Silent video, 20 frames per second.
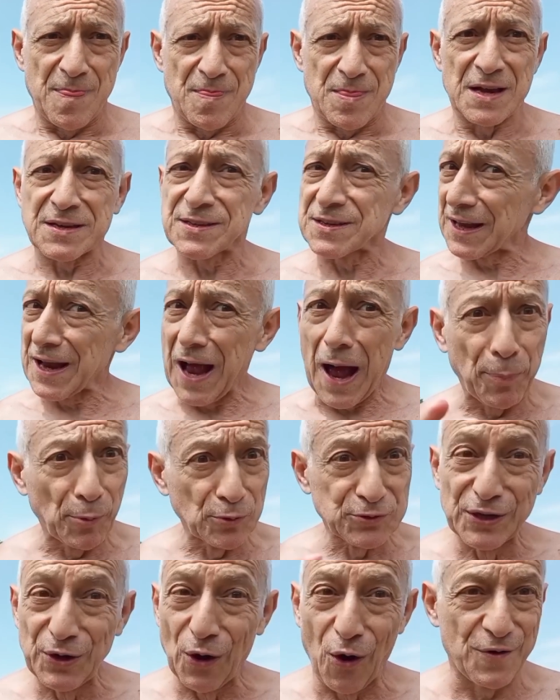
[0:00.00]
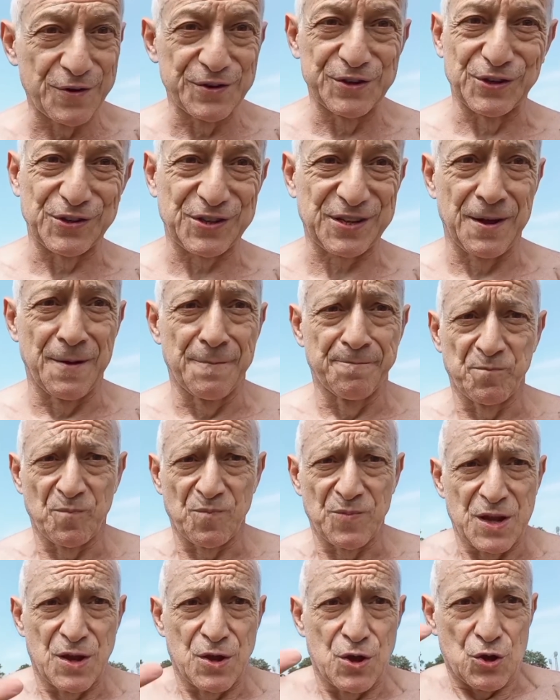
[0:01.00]
It's like apples and oranges.
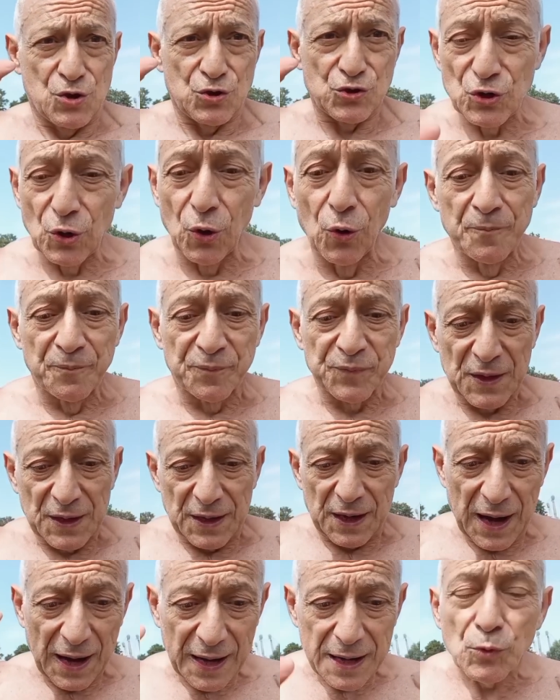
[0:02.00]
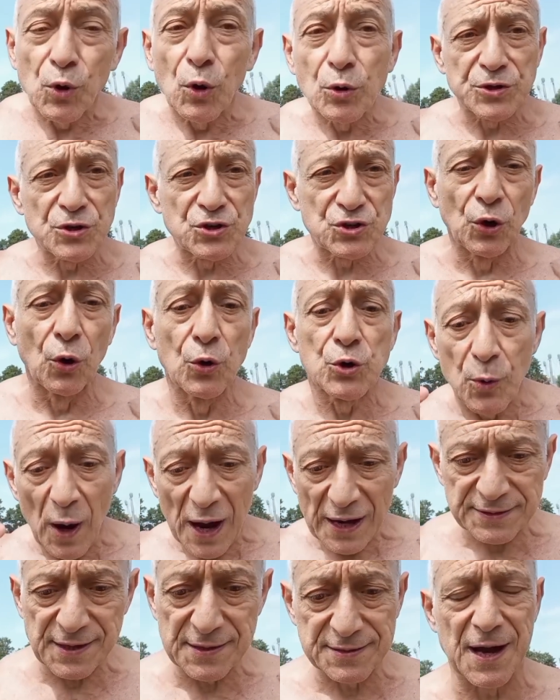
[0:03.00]
So I am going to show you
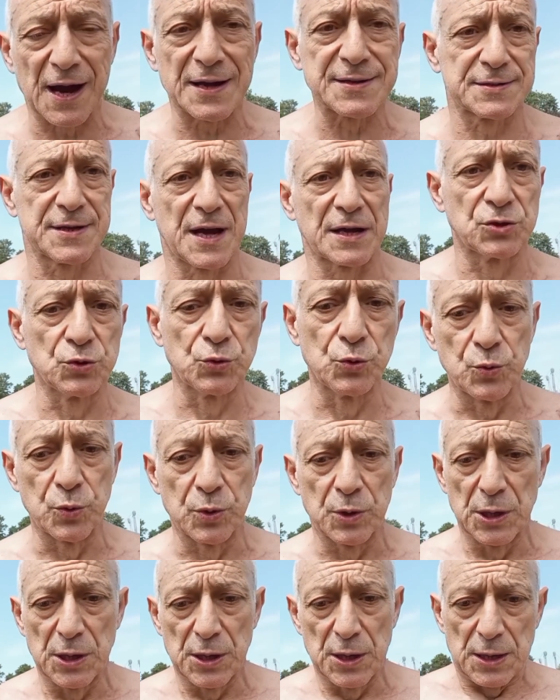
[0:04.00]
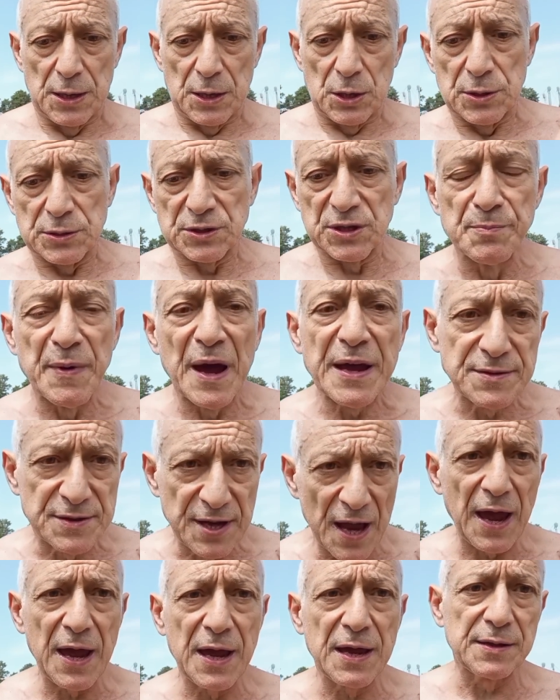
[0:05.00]
exercises I do to
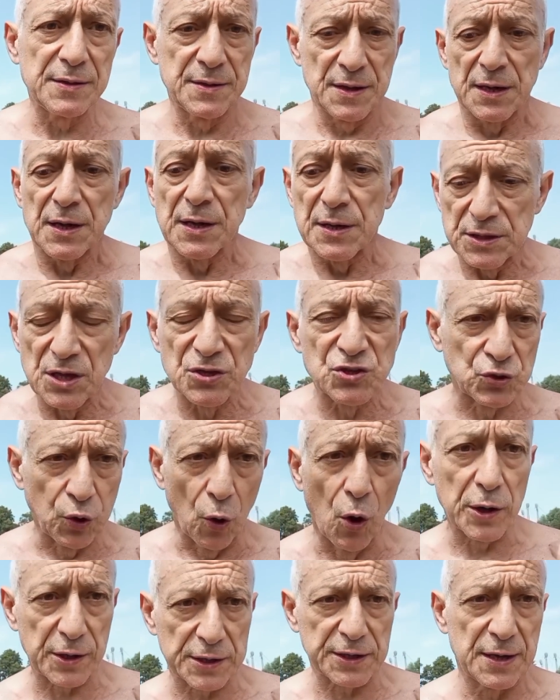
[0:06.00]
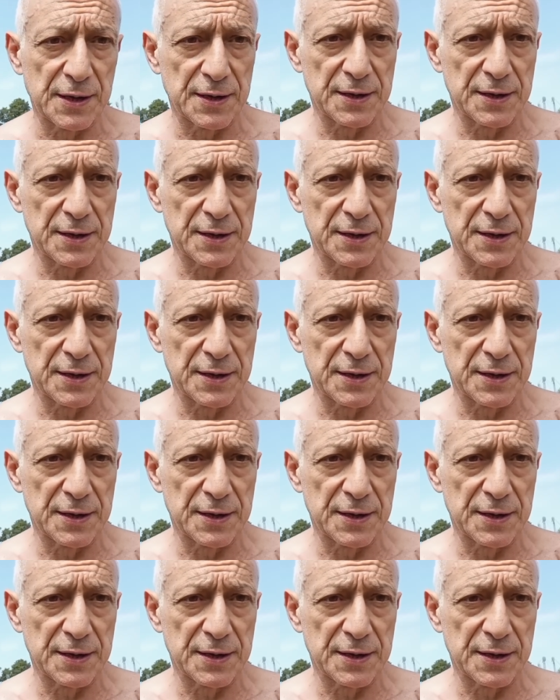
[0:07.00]
maintain this torque